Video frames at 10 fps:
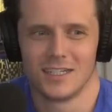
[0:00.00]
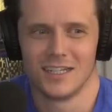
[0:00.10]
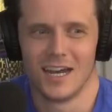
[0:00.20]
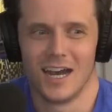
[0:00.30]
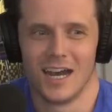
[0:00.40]

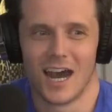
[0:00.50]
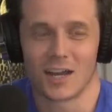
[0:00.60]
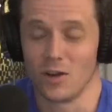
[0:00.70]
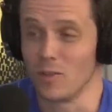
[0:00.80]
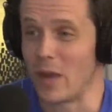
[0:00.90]

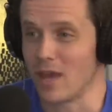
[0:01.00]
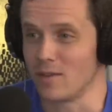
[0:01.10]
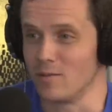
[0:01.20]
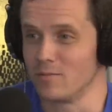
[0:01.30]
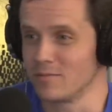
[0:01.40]
I go to the
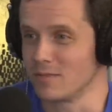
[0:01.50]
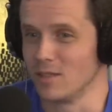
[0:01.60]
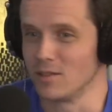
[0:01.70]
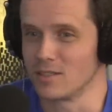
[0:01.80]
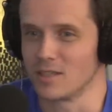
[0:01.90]
bathroom,
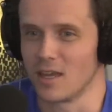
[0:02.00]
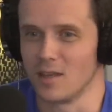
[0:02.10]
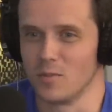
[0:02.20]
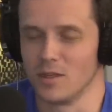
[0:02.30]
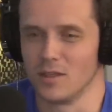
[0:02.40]
because I
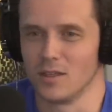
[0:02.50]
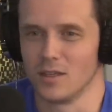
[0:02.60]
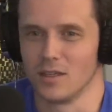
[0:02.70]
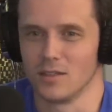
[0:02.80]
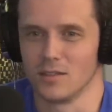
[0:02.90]
had
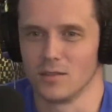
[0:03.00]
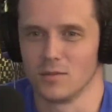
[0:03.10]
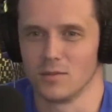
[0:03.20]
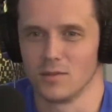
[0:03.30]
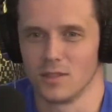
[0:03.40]

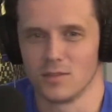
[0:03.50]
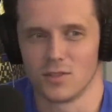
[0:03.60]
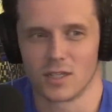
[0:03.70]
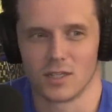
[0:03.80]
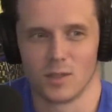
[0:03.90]
been
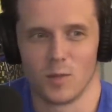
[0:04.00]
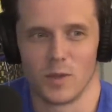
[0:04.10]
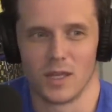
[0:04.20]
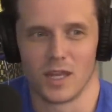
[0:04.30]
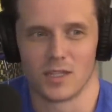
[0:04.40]
drinking a little
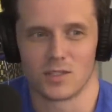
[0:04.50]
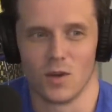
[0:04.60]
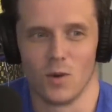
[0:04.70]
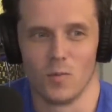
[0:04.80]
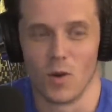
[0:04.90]
bit, and
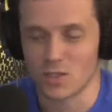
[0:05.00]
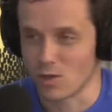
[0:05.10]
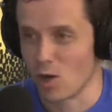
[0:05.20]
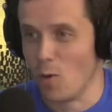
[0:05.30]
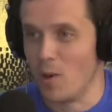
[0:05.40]
so
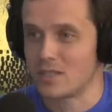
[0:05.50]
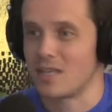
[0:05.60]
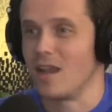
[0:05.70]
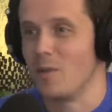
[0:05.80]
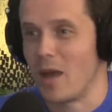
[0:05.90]
Russell Crowe busts
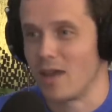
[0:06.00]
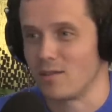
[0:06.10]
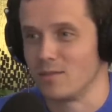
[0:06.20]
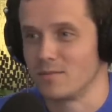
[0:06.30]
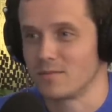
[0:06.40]
out of the
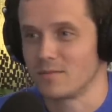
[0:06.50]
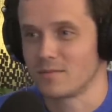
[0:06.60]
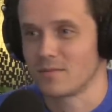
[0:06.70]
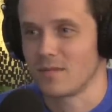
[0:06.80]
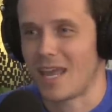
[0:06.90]
bathroom,
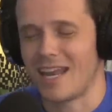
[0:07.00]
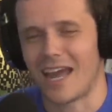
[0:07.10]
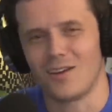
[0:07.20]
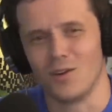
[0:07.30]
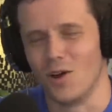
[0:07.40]
and
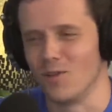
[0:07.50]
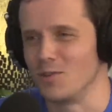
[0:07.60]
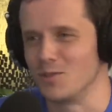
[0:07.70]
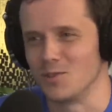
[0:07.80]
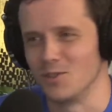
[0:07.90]
I don't know if
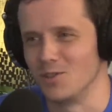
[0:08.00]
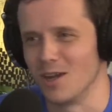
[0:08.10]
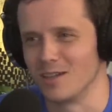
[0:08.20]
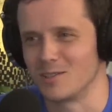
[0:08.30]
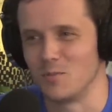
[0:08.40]
he was doing
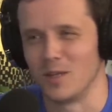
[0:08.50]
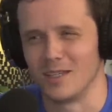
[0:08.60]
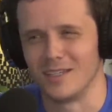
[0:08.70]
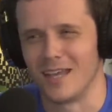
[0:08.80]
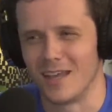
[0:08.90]
drugs, but
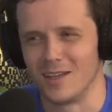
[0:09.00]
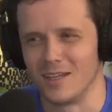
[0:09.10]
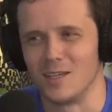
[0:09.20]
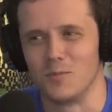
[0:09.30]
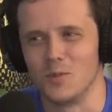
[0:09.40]

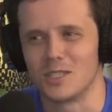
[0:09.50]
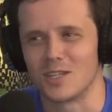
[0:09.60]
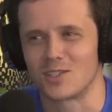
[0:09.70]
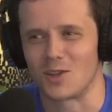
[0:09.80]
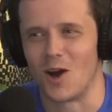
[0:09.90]
he was in
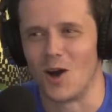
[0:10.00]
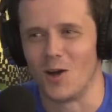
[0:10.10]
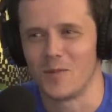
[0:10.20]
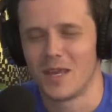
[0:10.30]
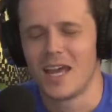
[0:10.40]
a
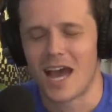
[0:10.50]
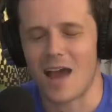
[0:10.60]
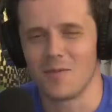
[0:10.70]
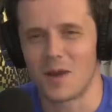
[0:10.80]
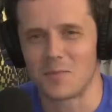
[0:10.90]
stall.
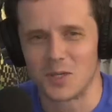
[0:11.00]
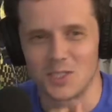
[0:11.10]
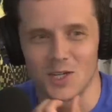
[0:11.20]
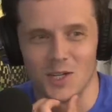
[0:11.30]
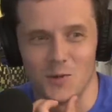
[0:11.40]
I'm pretty
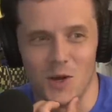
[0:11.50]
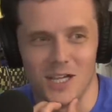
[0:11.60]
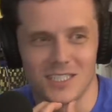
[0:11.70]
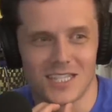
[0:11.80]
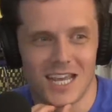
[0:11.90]
sure he
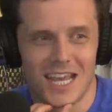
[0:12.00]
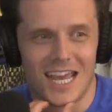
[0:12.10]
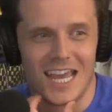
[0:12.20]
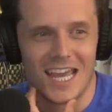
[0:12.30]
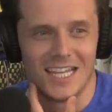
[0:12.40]
was,
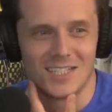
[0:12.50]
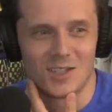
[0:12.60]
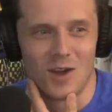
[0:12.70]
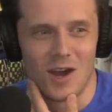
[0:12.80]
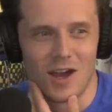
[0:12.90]
and
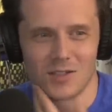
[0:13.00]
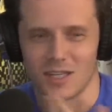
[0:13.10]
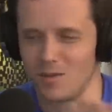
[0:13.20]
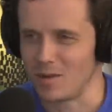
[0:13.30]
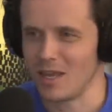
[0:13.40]
so I was
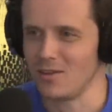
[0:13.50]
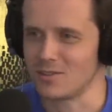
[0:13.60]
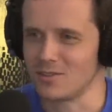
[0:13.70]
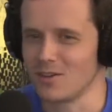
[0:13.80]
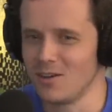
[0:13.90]
like, oh my God,
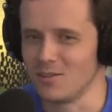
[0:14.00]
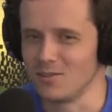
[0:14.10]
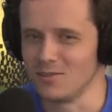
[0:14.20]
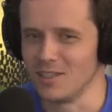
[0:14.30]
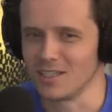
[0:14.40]
Russell Crowe!
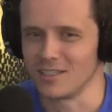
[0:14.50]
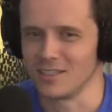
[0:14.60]
Like,